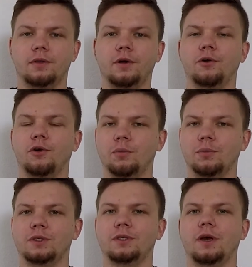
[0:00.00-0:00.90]
the
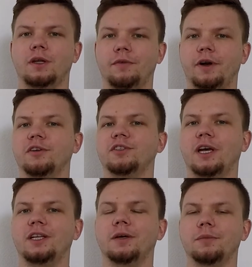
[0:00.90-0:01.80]
rooms and various
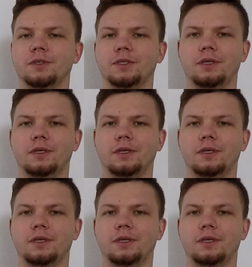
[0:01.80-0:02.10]
items